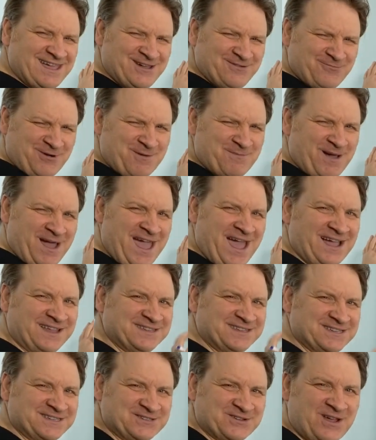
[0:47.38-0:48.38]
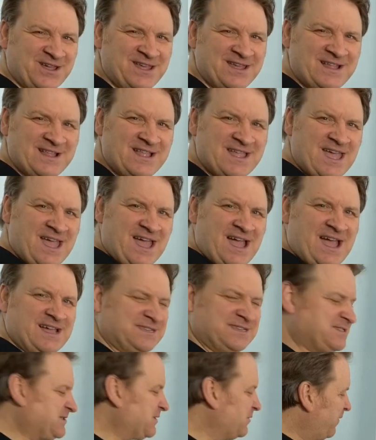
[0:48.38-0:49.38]
where my hand is, right?
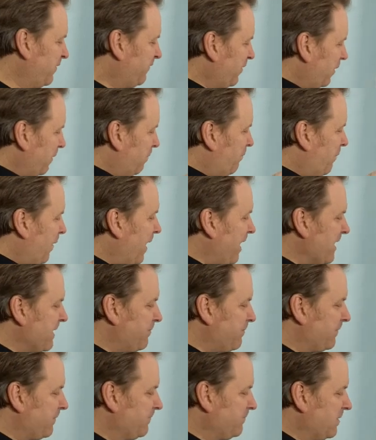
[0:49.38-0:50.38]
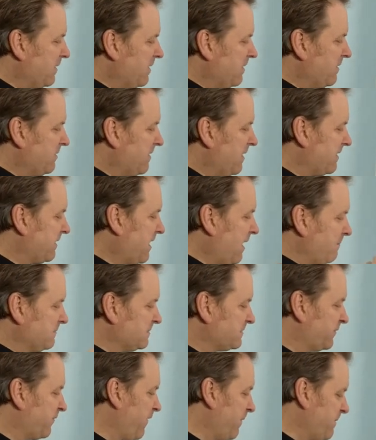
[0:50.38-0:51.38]
And so we've got a pipe that
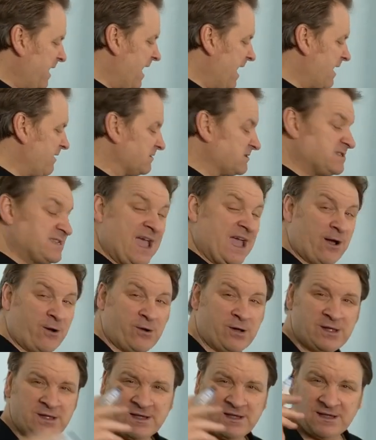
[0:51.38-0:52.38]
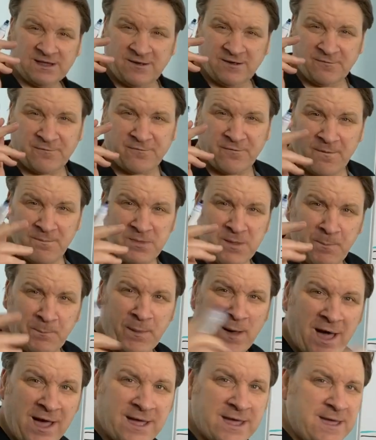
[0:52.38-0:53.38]
comes from your house. Now, from the
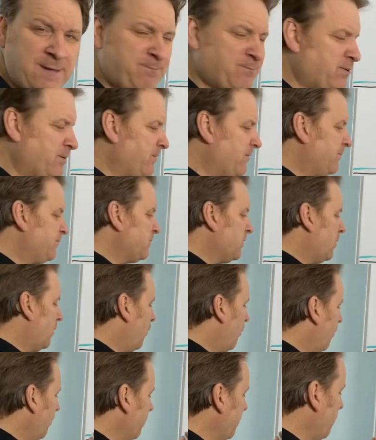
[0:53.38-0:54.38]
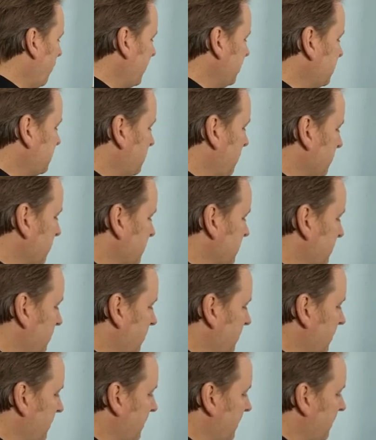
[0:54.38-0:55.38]
pipe, all the wastewater
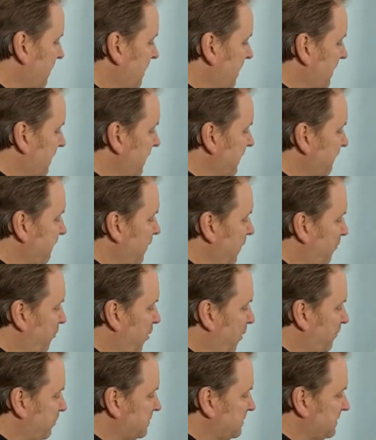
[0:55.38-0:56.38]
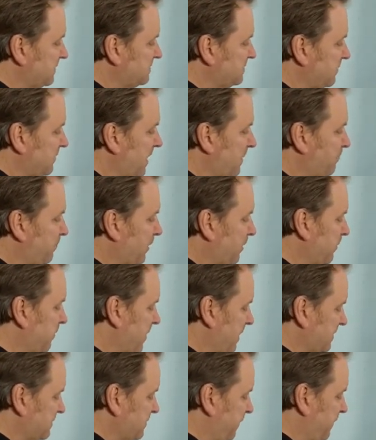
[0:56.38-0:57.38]
will leave your property. So that blue
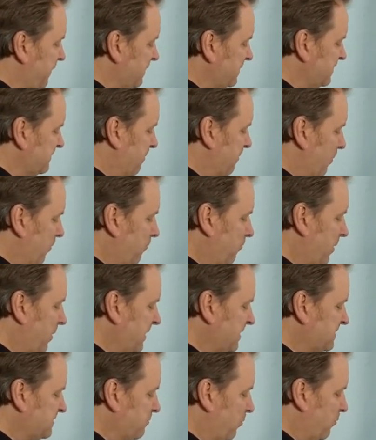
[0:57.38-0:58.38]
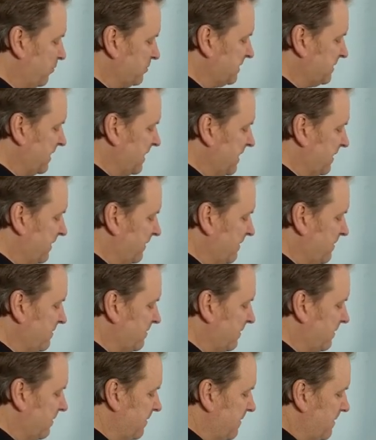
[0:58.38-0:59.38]
there. So if I just put wastewater here,
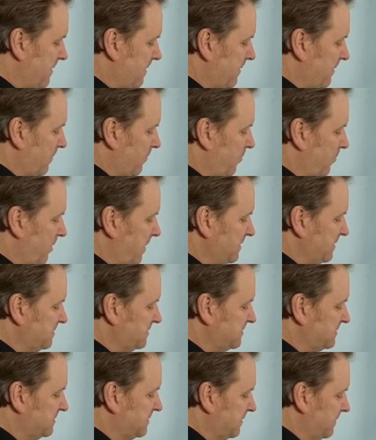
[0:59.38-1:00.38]
look, waste